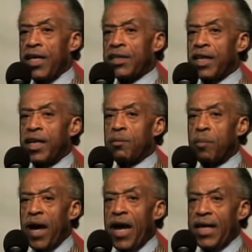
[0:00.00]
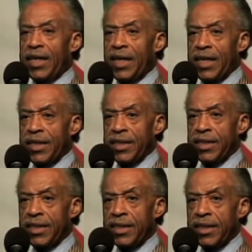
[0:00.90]
days and the bad
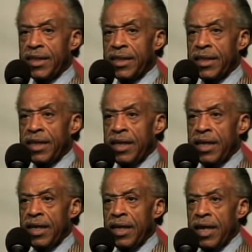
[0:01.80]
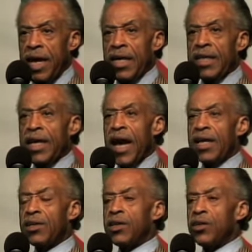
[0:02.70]
days. And
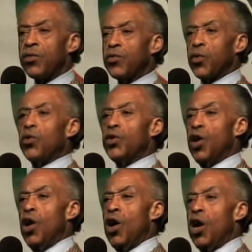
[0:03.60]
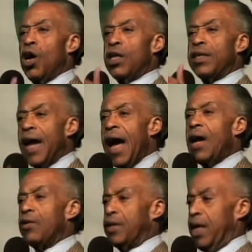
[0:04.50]
yet, through your
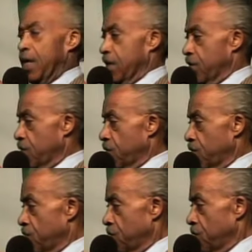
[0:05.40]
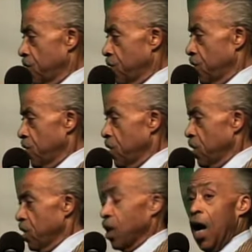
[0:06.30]
down days,
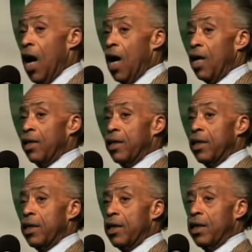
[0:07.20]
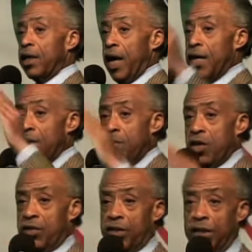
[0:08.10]
God gave you
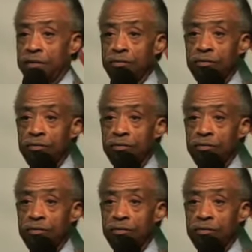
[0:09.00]
mercy.